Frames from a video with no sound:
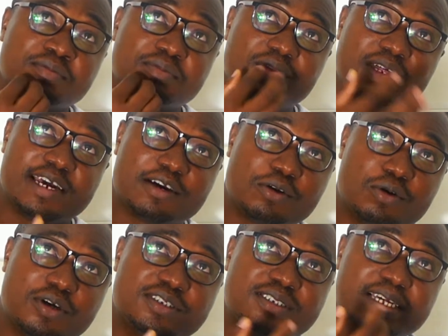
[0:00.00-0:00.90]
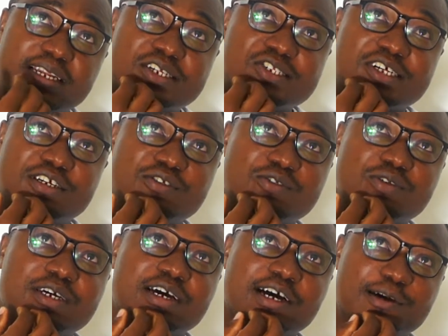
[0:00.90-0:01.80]
Then I got enlisted into
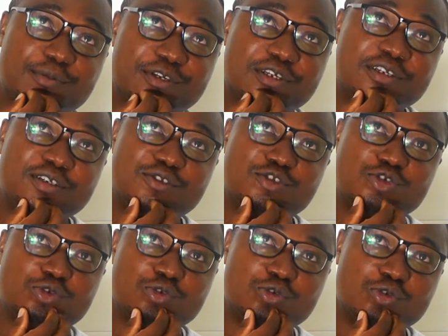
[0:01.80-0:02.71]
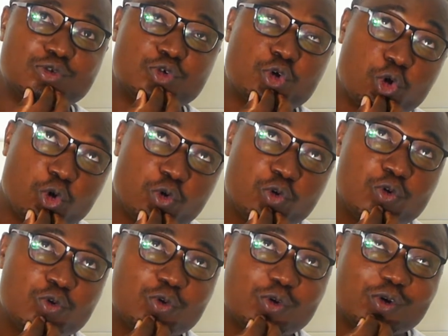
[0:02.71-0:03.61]
the army to go,
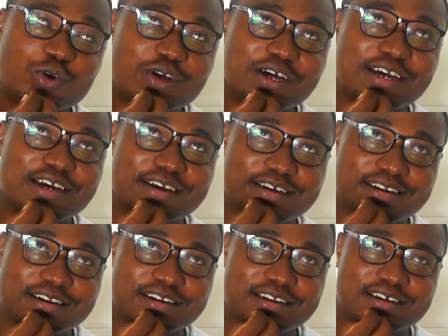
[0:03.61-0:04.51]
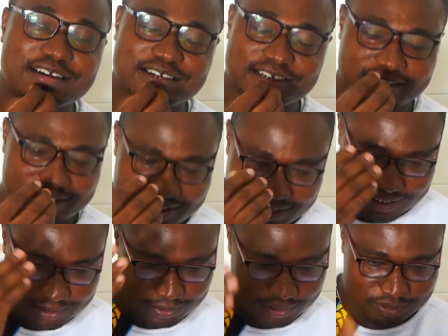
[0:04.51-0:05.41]
and
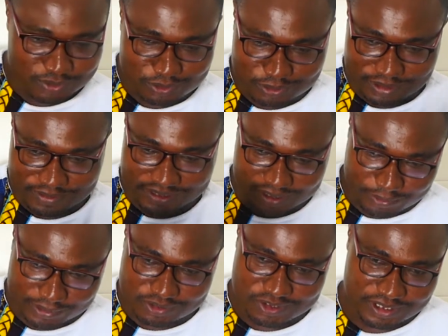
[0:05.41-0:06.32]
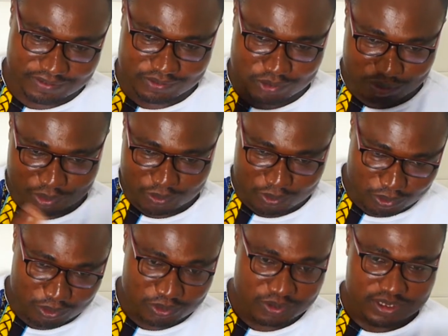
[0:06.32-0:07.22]
I went through everything. Went to see a few
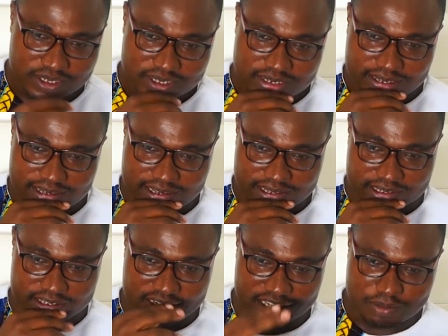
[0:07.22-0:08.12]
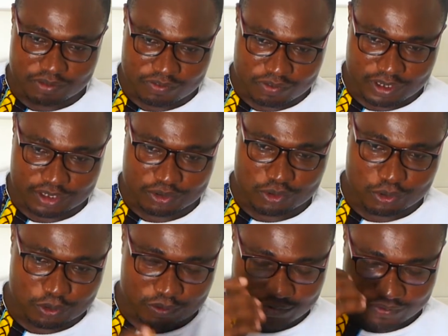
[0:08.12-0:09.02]
people, and the day before I
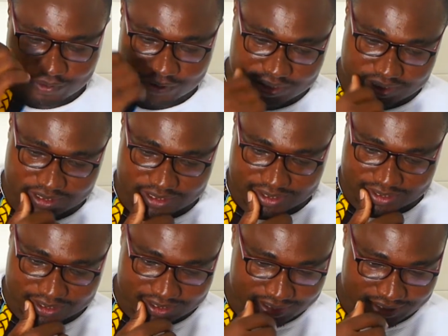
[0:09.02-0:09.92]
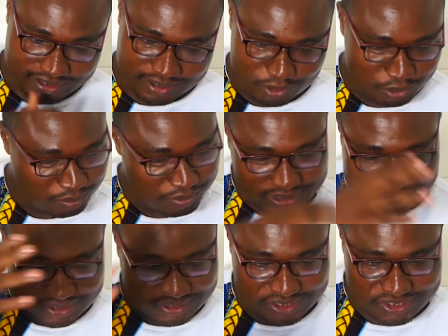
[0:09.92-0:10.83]
go for the whole body
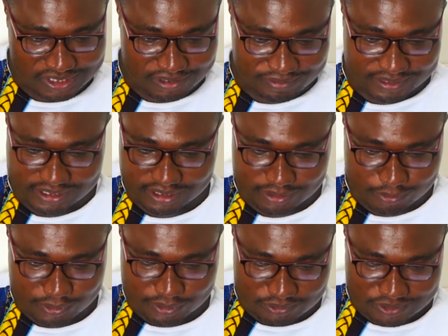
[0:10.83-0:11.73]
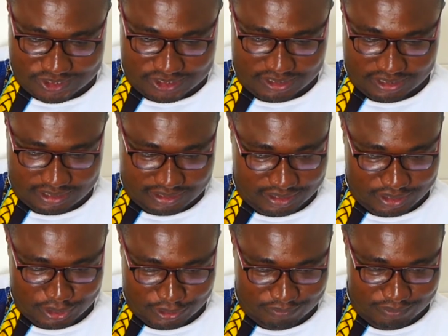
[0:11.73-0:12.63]
checks and everything, I went to see an
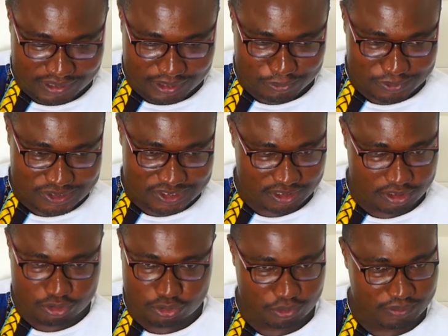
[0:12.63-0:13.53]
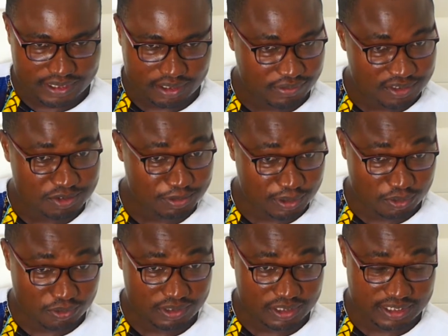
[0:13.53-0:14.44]
uncle of mine who said, no, my grades were
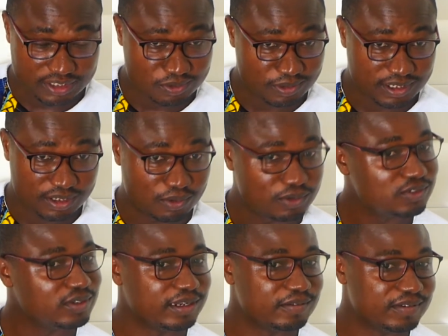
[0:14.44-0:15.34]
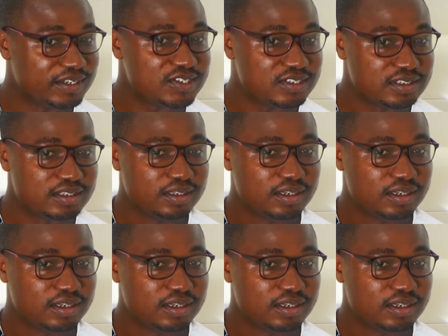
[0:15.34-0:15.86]
good, and I should rather go to the university